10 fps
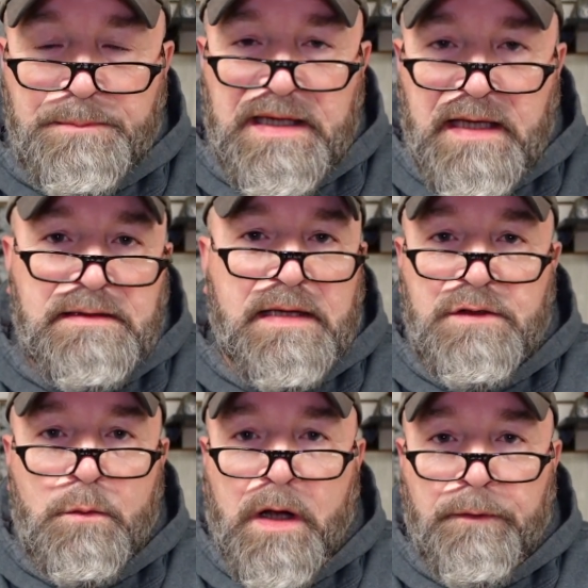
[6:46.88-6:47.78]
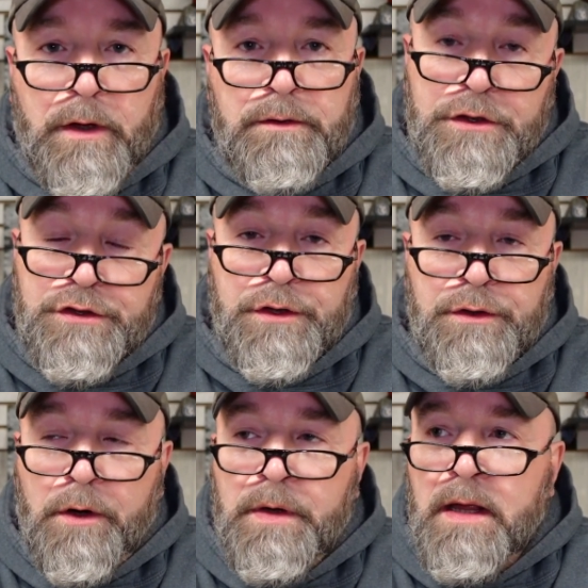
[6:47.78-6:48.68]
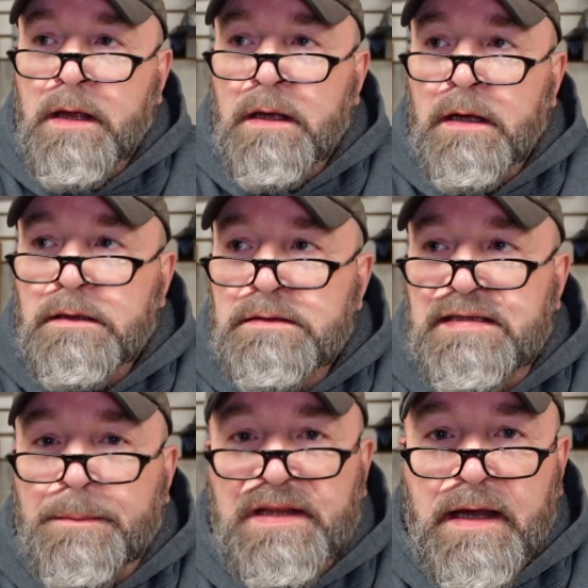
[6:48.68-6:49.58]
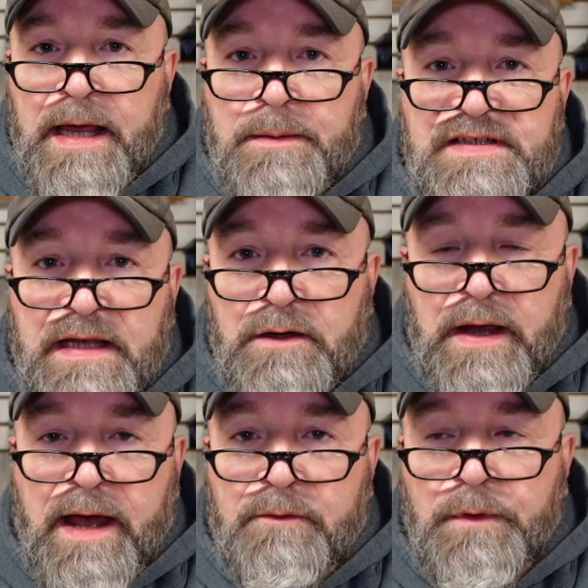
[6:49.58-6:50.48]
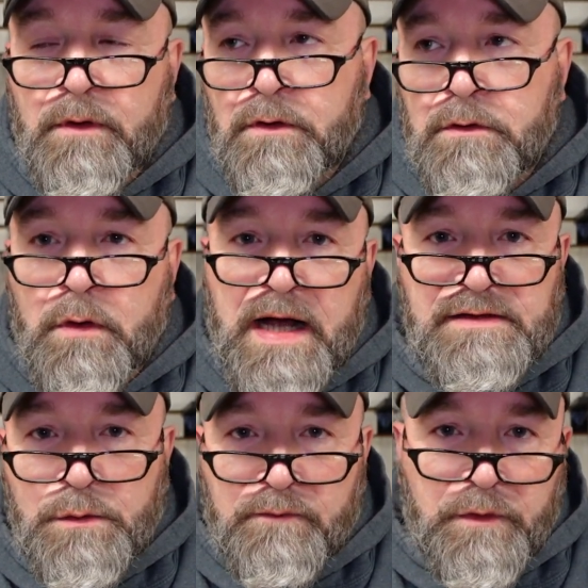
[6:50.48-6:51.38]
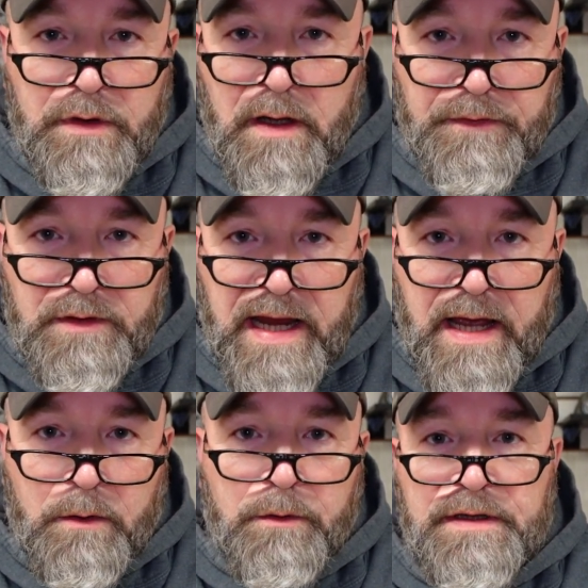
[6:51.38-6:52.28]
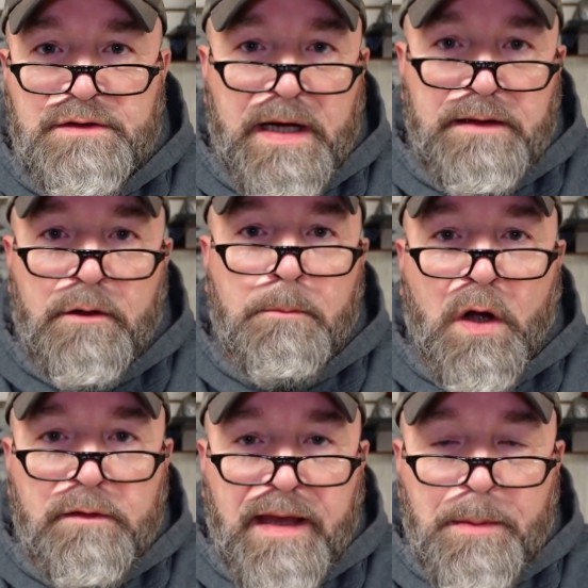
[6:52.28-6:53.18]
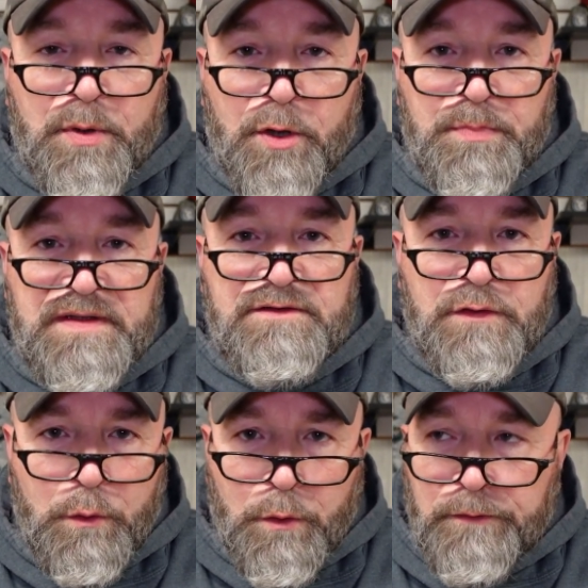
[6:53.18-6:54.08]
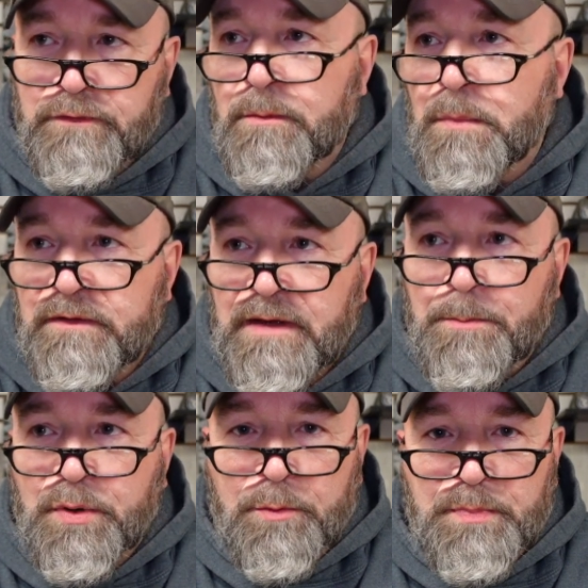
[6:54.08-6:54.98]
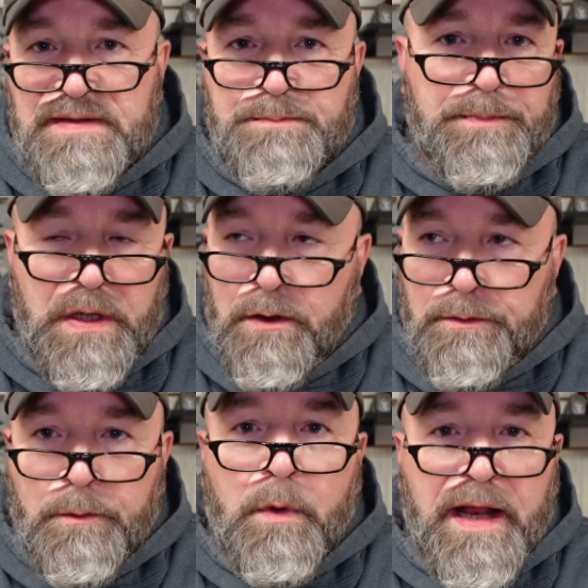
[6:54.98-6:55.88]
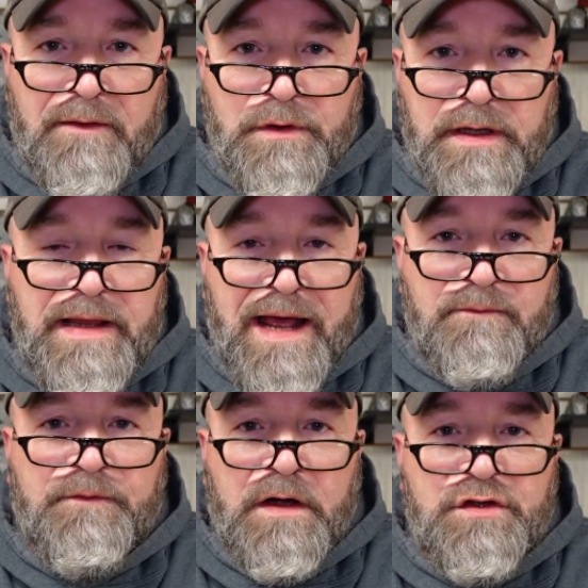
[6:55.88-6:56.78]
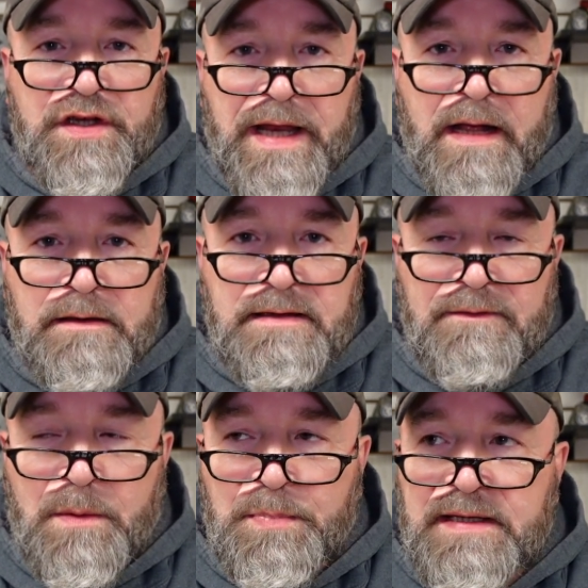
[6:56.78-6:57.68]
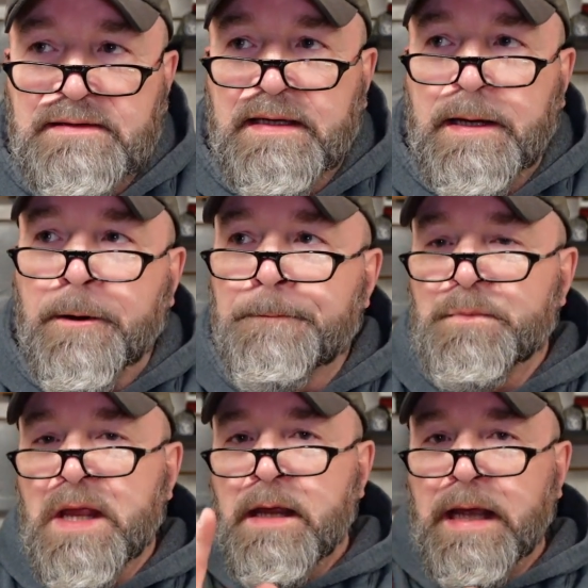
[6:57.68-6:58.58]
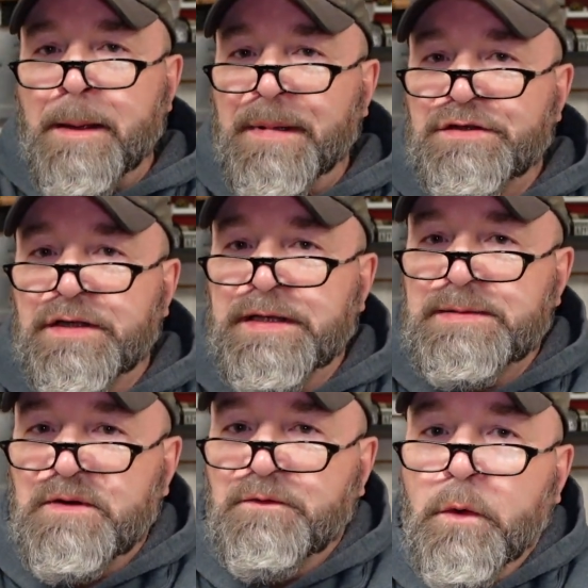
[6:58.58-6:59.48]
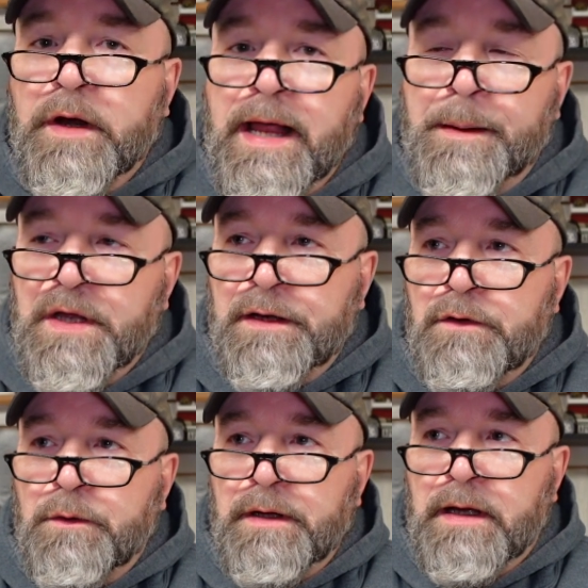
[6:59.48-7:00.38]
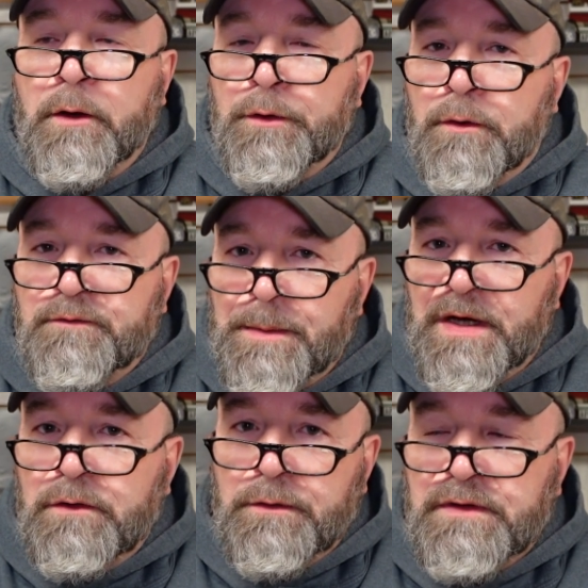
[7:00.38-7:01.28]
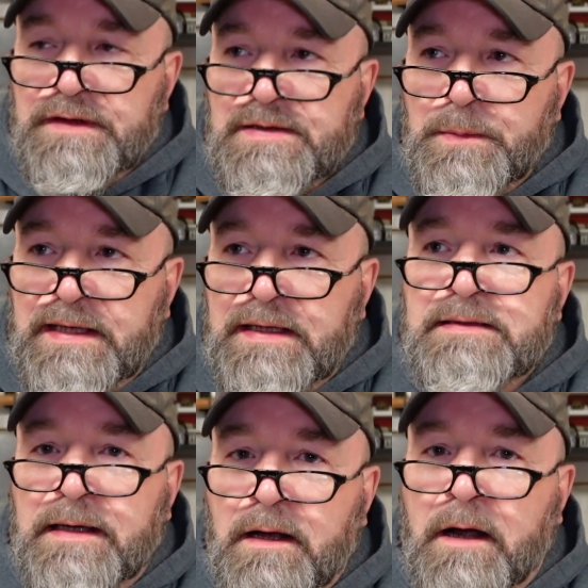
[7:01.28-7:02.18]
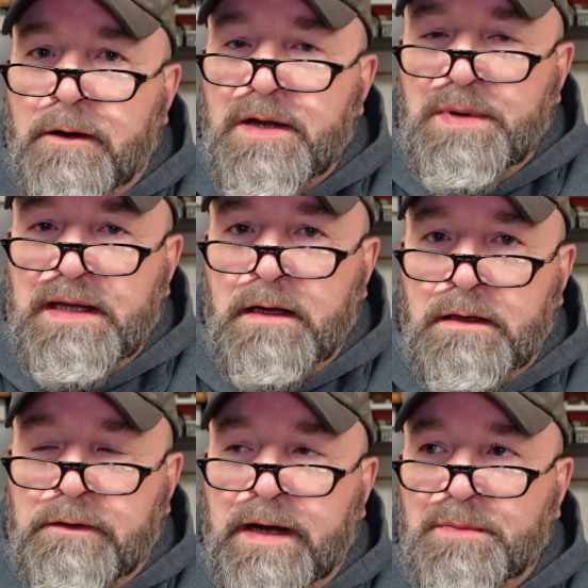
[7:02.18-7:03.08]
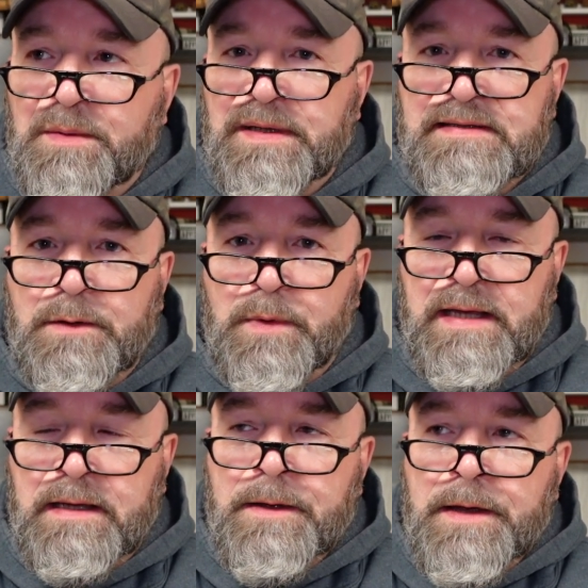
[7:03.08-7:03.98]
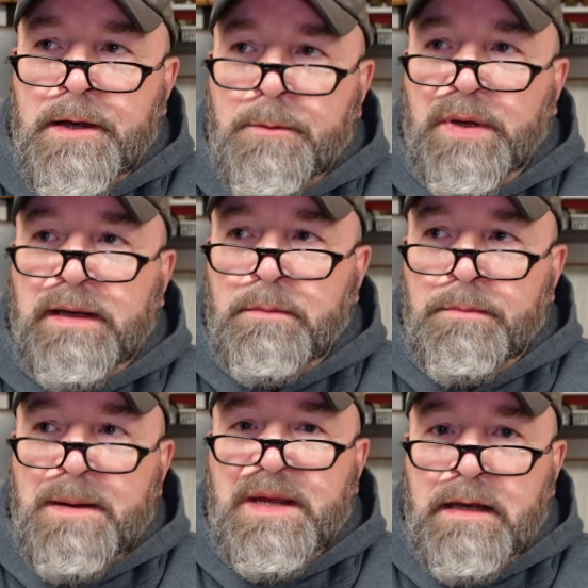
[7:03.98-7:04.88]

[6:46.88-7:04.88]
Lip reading: because, as you well know, you should know, some of the items that you have cross over into other categories, right? They're multi-purpose tools or multi-purpose, you know, whatever that functionality of the piece of gear. And I mentioned this before, and I am going to do it. I don't know if I'm going to do it this week. It's going to already be an incredibly busy week, but maybe